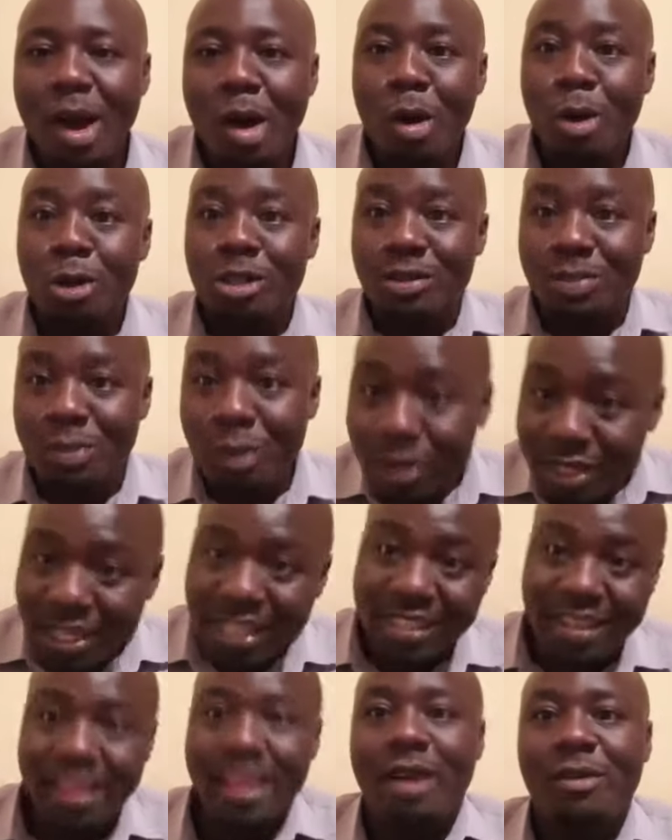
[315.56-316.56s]

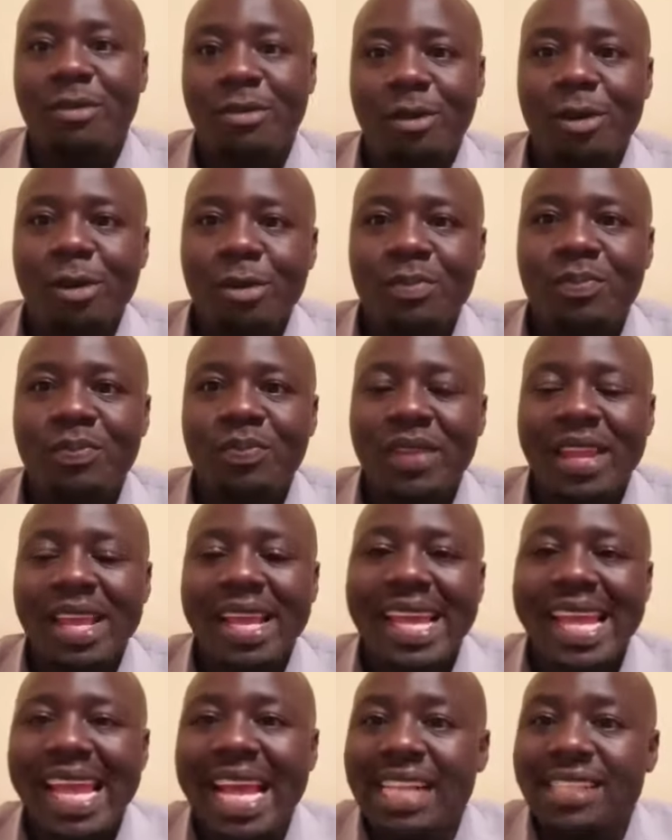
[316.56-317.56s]
Osmosis, therefore,
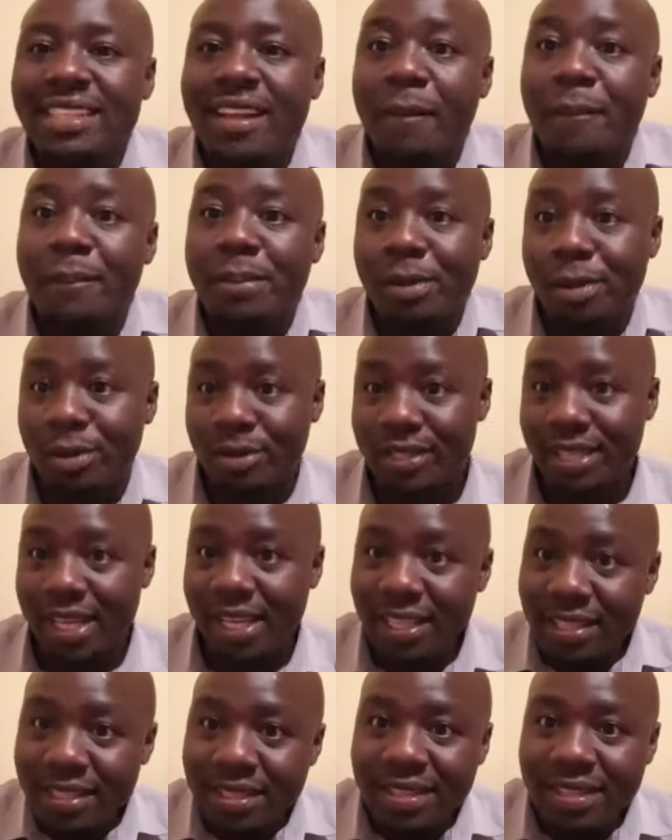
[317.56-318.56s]
is a
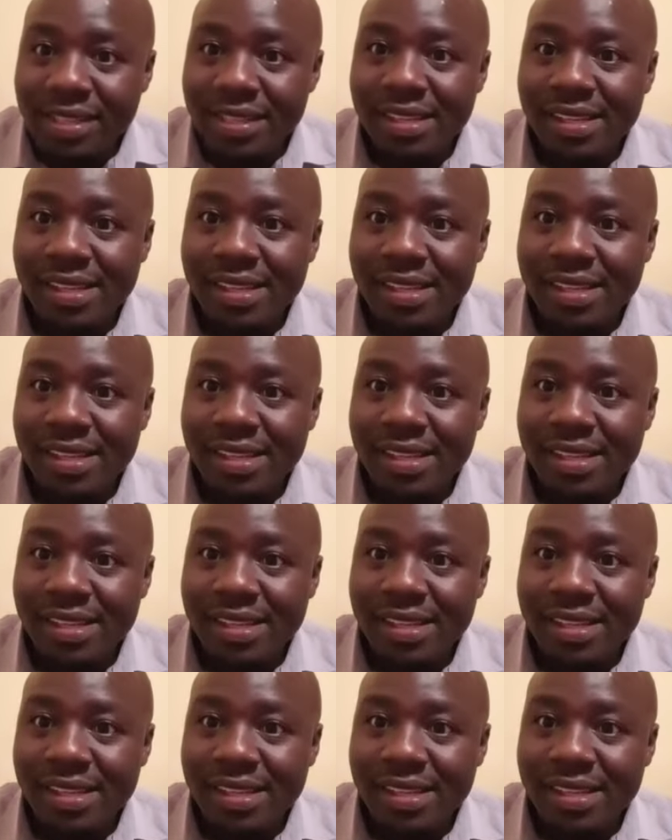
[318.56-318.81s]
process